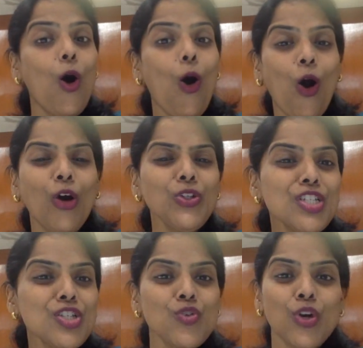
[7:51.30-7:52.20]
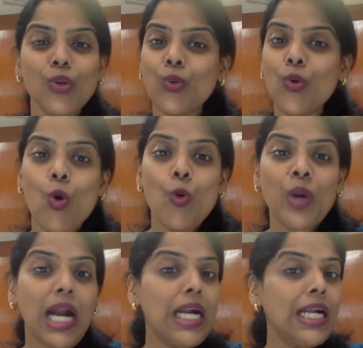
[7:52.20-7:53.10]
or you just want to do home
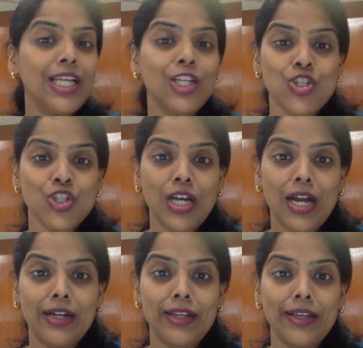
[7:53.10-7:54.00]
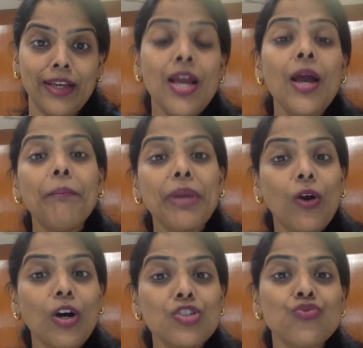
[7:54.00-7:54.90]
gardening, kitchen gardening,
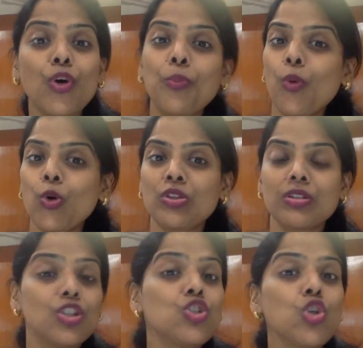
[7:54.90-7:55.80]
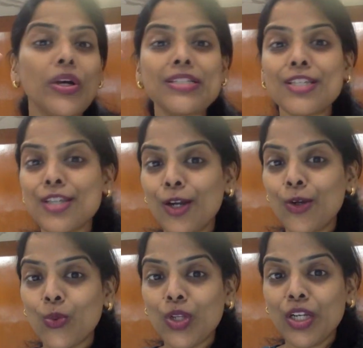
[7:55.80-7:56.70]
because for both the choices are
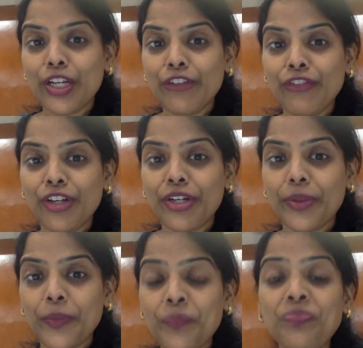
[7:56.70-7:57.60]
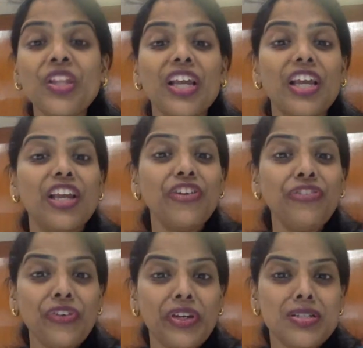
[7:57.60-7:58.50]
totally different. If
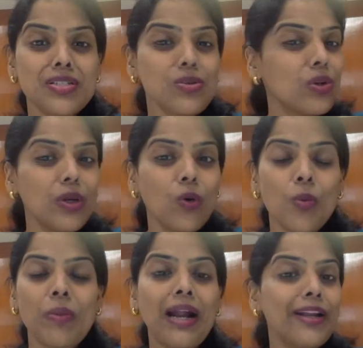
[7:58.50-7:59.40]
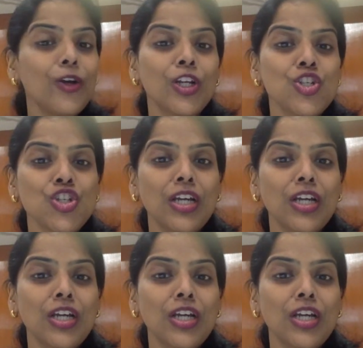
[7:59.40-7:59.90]
it's only home gardening or kitchen